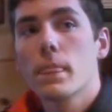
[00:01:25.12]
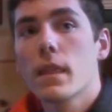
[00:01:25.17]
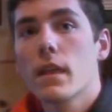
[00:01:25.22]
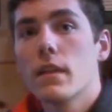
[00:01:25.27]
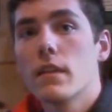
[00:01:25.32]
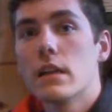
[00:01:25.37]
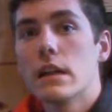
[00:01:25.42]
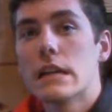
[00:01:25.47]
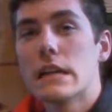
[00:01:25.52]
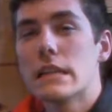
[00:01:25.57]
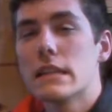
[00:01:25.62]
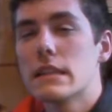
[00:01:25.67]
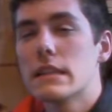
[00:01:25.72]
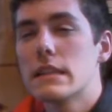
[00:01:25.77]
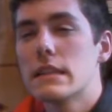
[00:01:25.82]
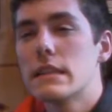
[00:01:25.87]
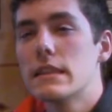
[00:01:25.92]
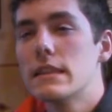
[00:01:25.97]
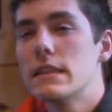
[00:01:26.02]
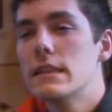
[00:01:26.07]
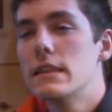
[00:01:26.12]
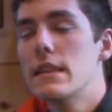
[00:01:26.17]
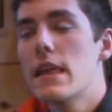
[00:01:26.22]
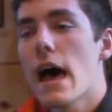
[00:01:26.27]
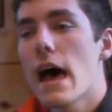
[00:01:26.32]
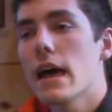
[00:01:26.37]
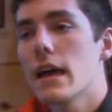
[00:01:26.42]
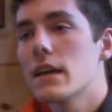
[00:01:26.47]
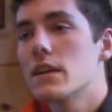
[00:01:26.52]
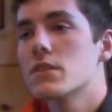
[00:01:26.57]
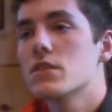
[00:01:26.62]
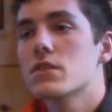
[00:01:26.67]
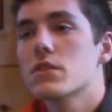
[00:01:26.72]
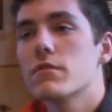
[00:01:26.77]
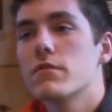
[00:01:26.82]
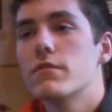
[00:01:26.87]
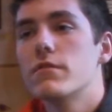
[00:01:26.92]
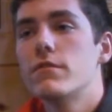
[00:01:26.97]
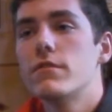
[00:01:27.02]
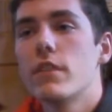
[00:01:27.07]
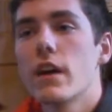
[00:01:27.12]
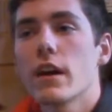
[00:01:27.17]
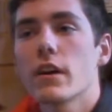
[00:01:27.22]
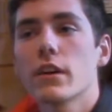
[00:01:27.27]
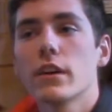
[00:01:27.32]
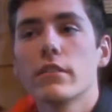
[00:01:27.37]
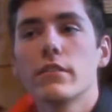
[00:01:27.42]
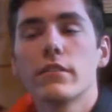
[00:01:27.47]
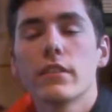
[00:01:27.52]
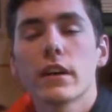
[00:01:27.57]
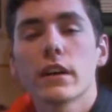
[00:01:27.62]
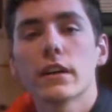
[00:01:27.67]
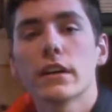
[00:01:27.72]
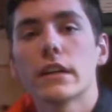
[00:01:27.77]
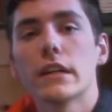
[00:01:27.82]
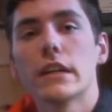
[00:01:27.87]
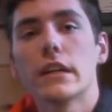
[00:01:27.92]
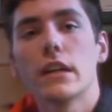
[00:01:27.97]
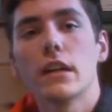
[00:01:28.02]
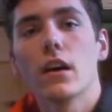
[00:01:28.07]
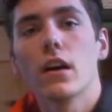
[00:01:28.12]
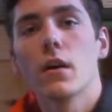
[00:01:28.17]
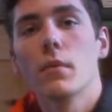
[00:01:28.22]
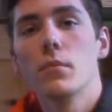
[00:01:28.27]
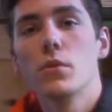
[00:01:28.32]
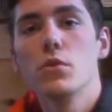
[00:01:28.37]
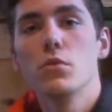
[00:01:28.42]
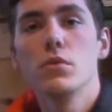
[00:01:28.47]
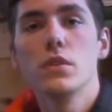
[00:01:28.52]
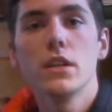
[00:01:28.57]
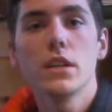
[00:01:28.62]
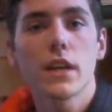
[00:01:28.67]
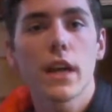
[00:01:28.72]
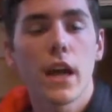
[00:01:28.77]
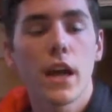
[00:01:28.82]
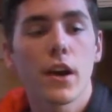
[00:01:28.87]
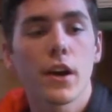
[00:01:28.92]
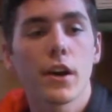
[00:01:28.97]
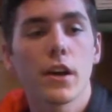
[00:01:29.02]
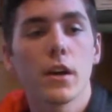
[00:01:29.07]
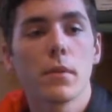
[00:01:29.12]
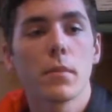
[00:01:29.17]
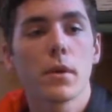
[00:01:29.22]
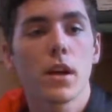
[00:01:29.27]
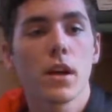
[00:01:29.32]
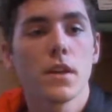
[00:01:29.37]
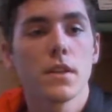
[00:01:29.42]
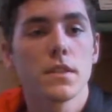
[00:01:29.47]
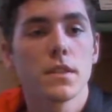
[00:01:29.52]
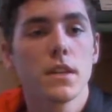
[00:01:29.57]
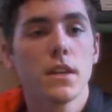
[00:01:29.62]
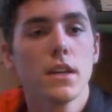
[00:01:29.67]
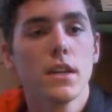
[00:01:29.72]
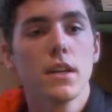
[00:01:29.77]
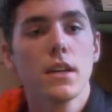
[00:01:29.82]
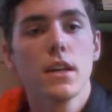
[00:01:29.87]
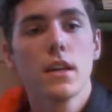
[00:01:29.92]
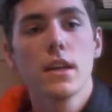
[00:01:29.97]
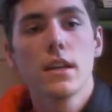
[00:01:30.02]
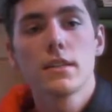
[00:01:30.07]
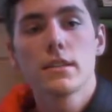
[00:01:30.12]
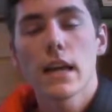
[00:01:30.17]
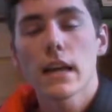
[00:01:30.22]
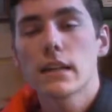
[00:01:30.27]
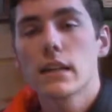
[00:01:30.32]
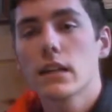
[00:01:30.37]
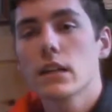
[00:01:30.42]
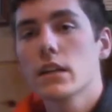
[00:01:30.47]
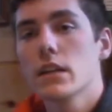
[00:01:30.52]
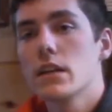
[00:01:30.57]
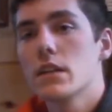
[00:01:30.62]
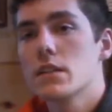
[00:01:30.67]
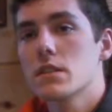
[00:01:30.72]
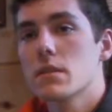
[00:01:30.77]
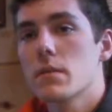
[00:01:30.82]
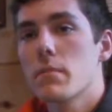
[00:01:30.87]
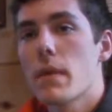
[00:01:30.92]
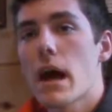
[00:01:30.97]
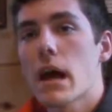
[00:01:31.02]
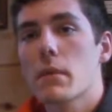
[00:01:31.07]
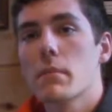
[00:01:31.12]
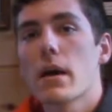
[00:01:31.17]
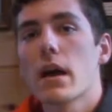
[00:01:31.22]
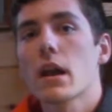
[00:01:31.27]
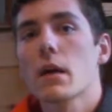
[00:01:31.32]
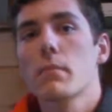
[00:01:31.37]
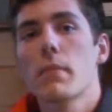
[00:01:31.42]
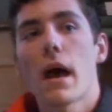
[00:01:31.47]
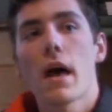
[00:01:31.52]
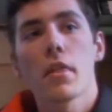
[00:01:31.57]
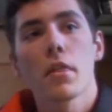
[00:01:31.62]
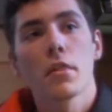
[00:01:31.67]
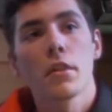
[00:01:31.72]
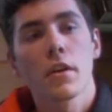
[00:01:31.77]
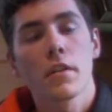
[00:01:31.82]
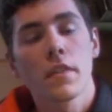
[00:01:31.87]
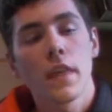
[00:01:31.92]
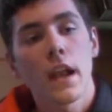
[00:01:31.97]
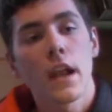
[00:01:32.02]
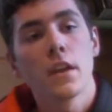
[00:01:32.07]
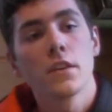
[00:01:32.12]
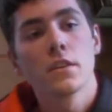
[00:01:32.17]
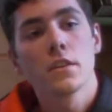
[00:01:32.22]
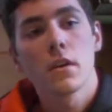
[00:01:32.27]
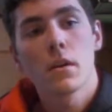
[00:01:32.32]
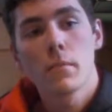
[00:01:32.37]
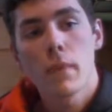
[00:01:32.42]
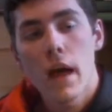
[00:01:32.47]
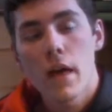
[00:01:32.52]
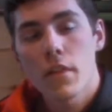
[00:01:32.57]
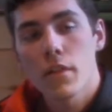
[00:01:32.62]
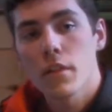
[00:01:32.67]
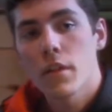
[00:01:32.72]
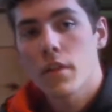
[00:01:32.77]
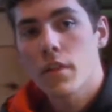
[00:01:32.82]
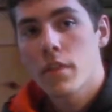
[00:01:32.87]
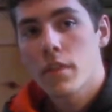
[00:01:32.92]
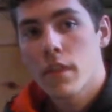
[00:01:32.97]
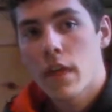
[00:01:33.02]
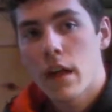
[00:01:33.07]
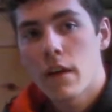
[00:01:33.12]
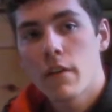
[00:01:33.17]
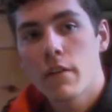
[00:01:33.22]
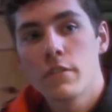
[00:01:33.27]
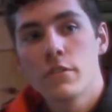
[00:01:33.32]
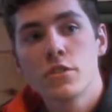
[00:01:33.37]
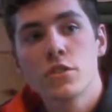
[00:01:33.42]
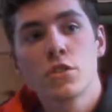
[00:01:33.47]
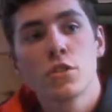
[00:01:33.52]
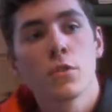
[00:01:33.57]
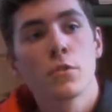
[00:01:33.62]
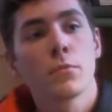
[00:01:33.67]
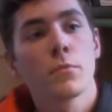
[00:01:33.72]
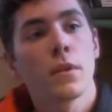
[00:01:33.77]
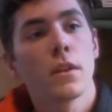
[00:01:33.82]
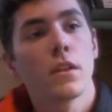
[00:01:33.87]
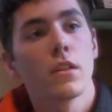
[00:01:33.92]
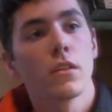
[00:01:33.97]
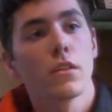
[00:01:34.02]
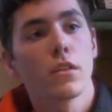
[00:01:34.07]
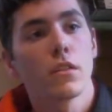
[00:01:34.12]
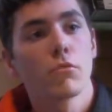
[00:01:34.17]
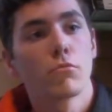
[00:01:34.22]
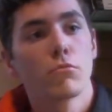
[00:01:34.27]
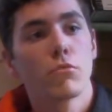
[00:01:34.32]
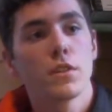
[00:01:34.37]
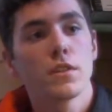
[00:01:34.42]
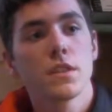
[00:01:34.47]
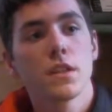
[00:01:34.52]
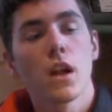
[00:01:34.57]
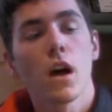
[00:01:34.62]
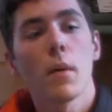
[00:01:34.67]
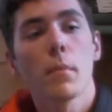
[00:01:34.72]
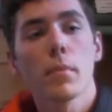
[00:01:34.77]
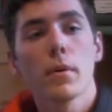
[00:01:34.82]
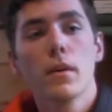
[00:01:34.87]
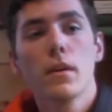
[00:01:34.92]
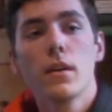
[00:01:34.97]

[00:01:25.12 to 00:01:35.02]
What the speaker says: That is just a very, very unique area because technically it is a magmatic batholith that has just been risen up,